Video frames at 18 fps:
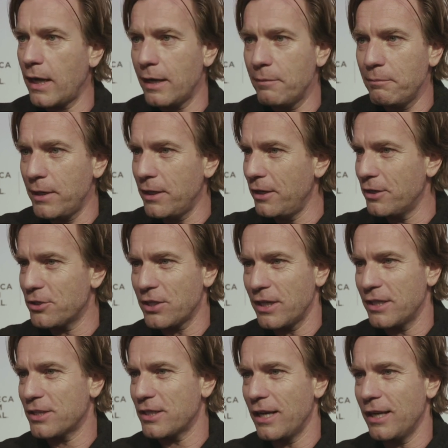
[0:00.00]
I hadn't been there
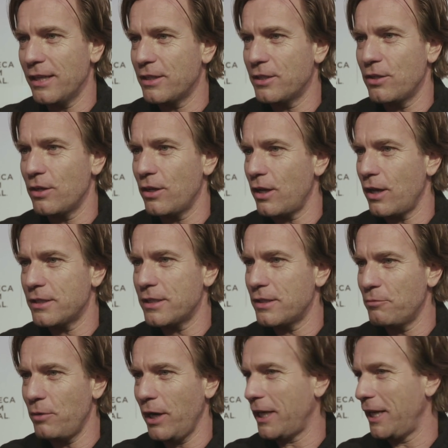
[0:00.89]
since, and I
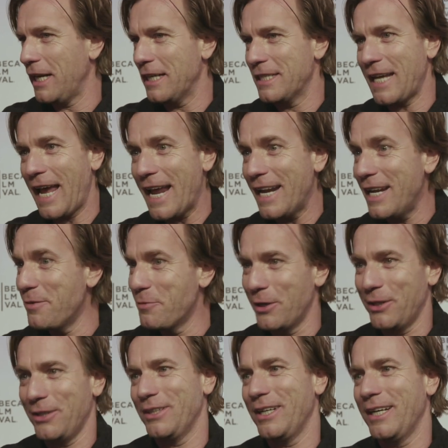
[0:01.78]
didn't recognize
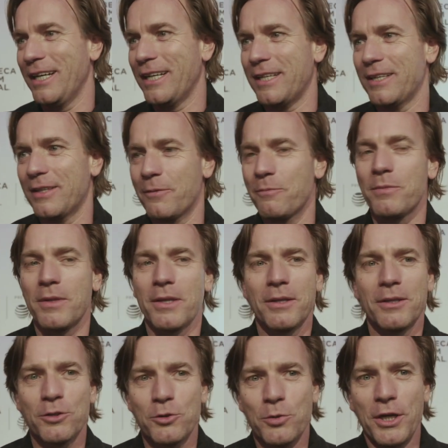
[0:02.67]
anywhere. Like
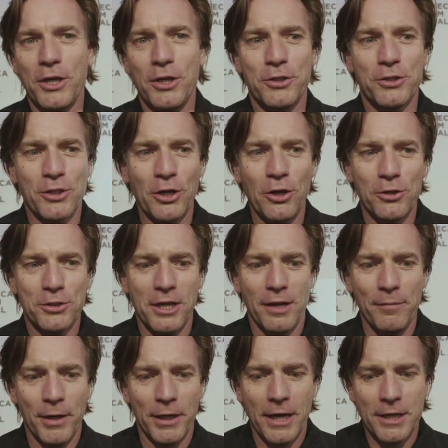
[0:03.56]
20 years is a long
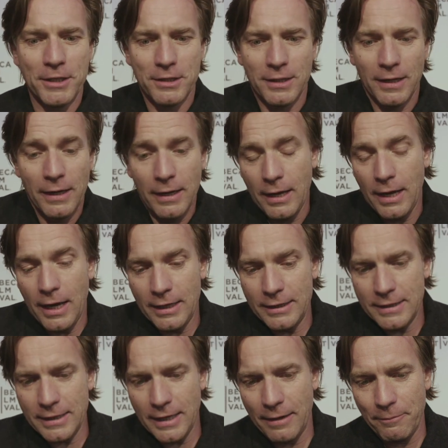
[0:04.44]
time, I guess.
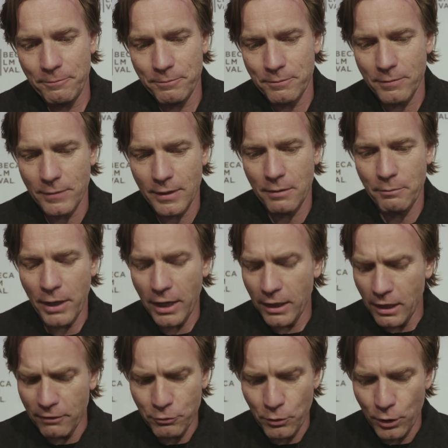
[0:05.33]
And but
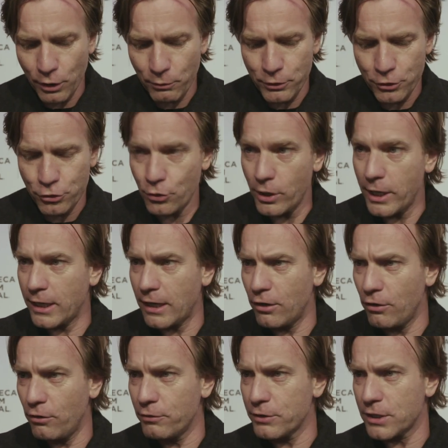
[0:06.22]
I loved working with Drake.
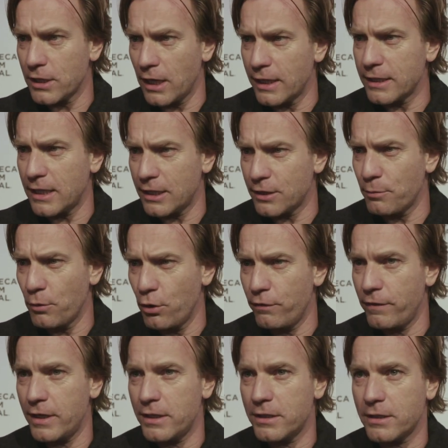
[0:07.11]
I'd always liked his
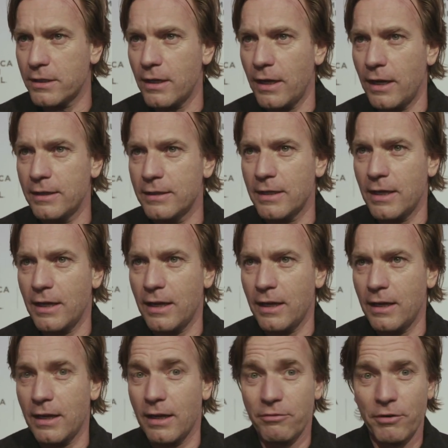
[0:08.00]
movies, and
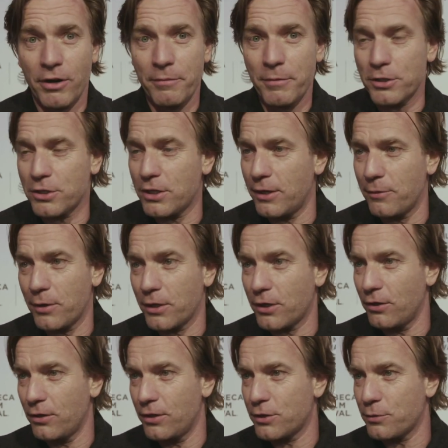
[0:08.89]
I very much liked
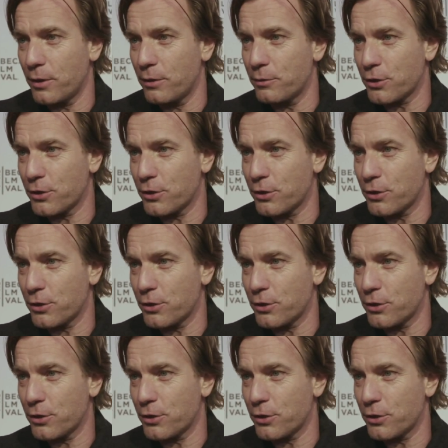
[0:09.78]
working on this one.